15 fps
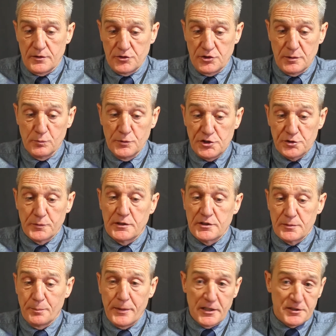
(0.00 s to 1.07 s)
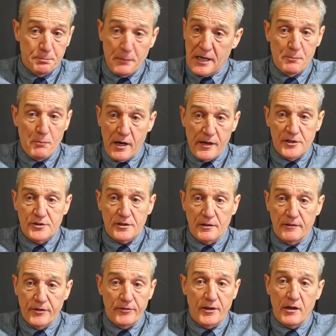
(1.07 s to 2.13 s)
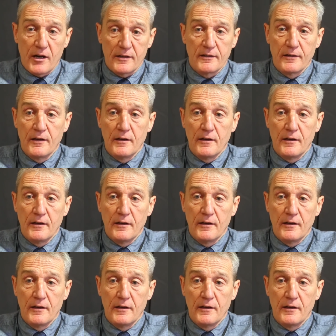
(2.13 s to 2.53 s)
Jim Leishman is the best man manager I've ever had.